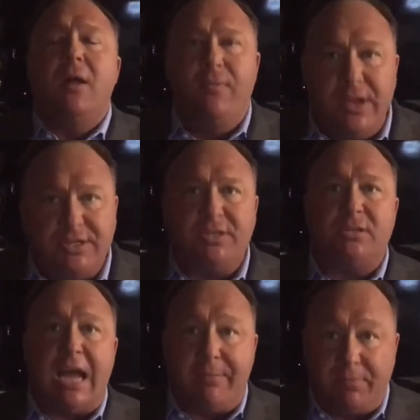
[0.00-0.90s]
This is the
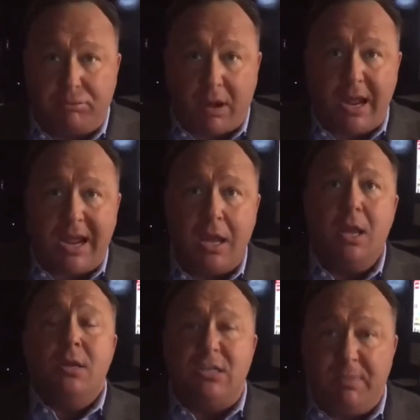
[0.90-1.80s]
time to pray,
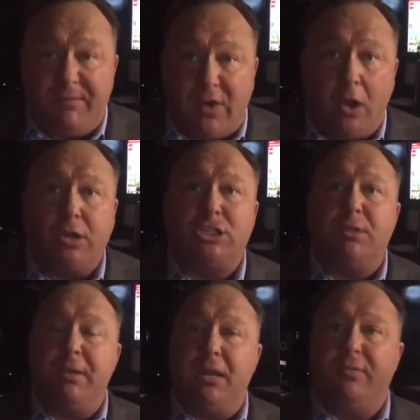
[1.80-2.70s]
to be focused, to
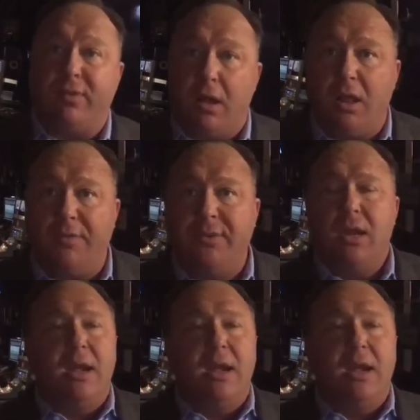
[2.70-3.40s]
be involved,